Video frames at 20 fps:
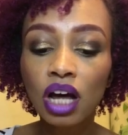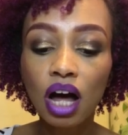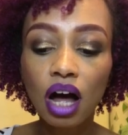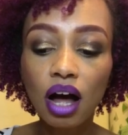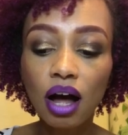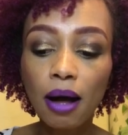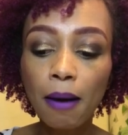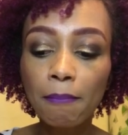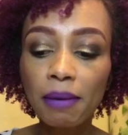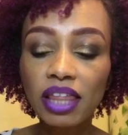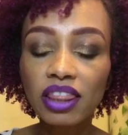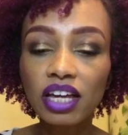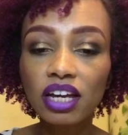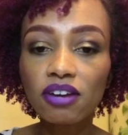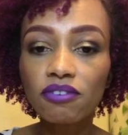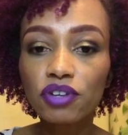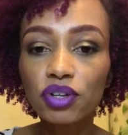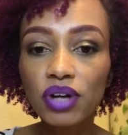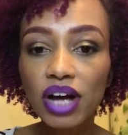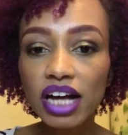And then
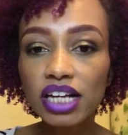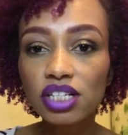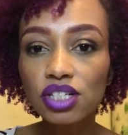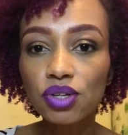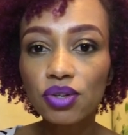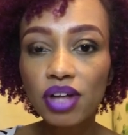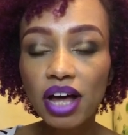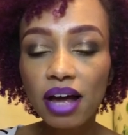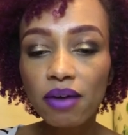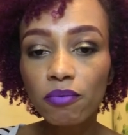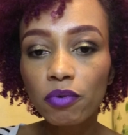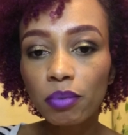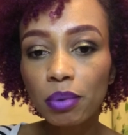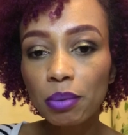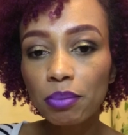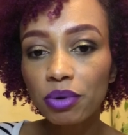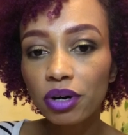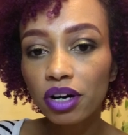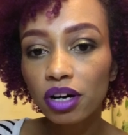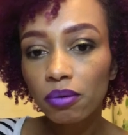if you guys do that,
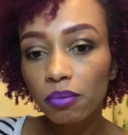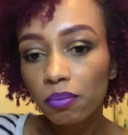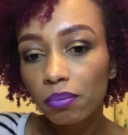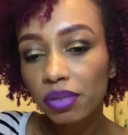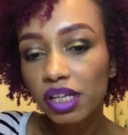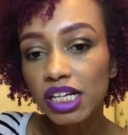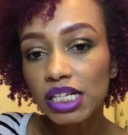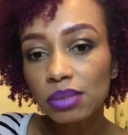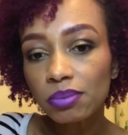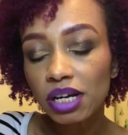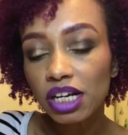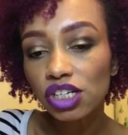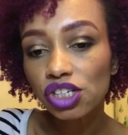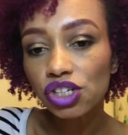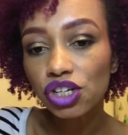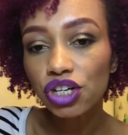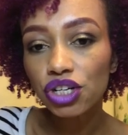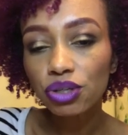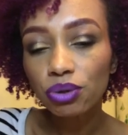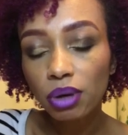remember, please make
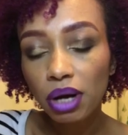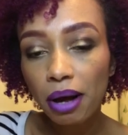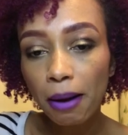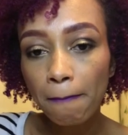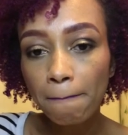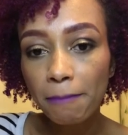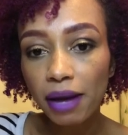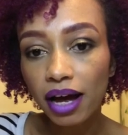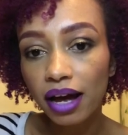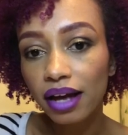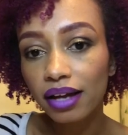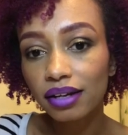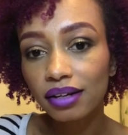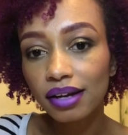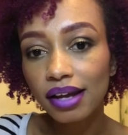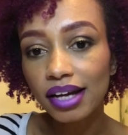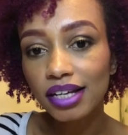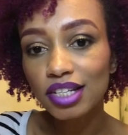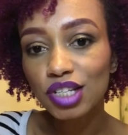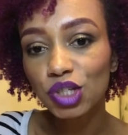sure you come back
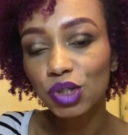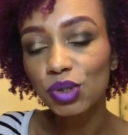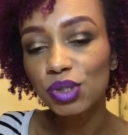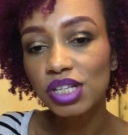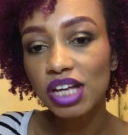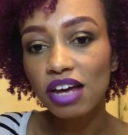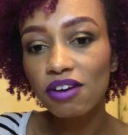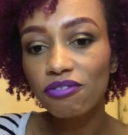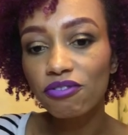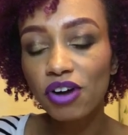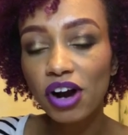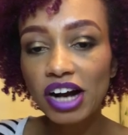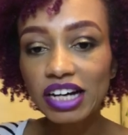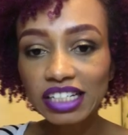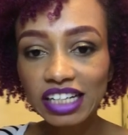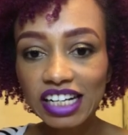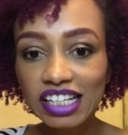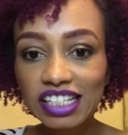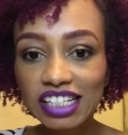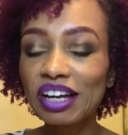next Tuesday for our
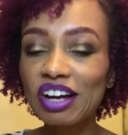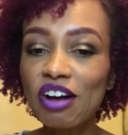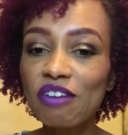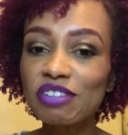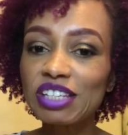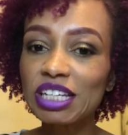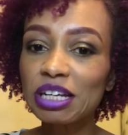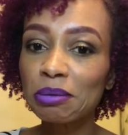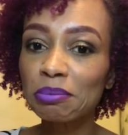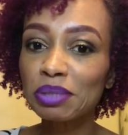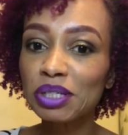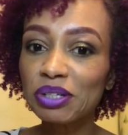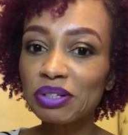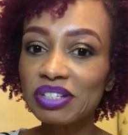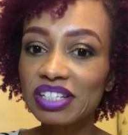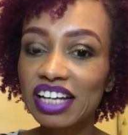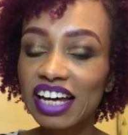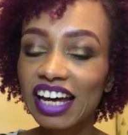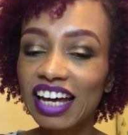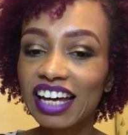next segment of Tip
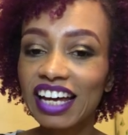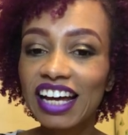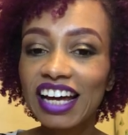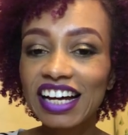Tuesday.